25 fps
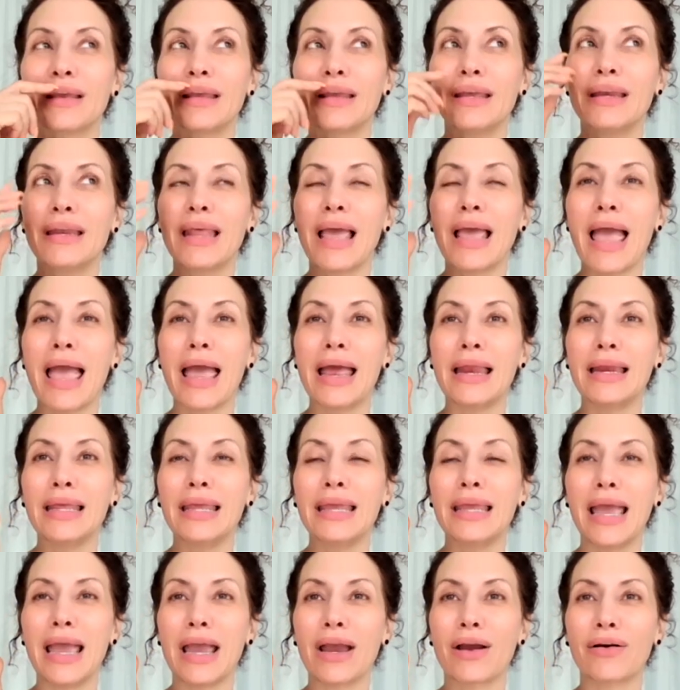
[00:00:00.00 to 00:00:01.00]
in
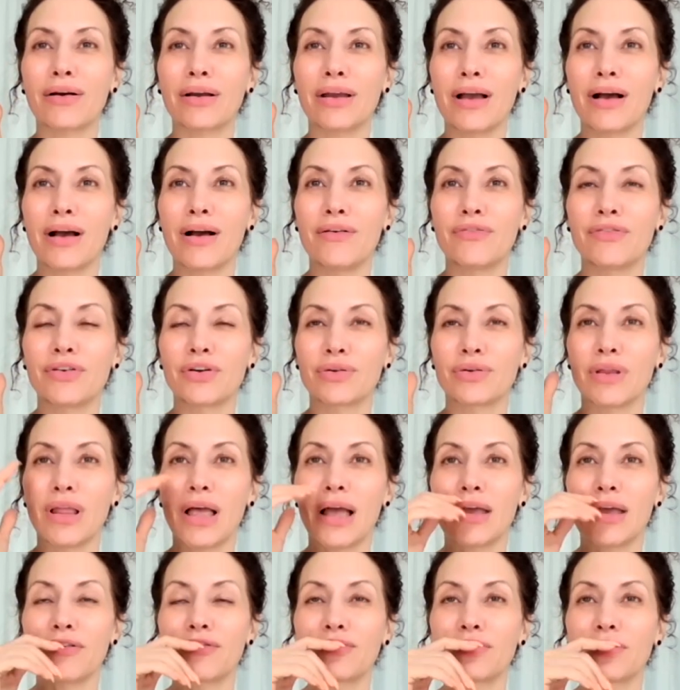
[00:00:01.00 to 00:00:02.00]
any area of your
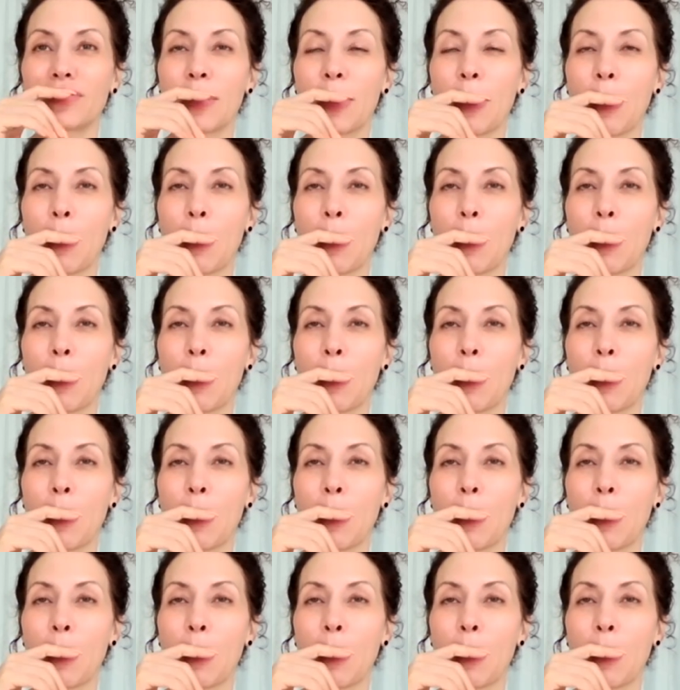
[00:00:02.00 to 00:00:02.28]
life.